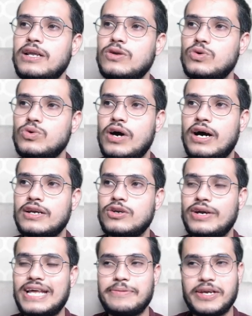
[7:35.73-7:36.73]
who are
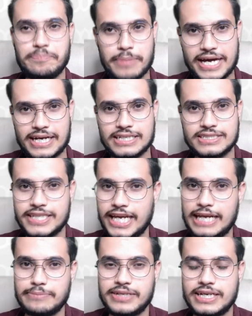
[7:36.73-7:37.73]
not having parents,
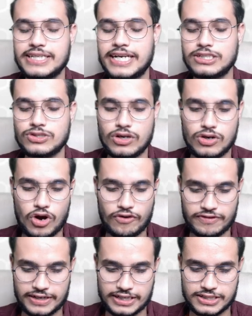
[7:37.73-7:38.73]
they live there, that is called
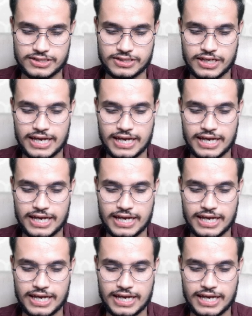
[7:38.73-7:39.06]
orphanage.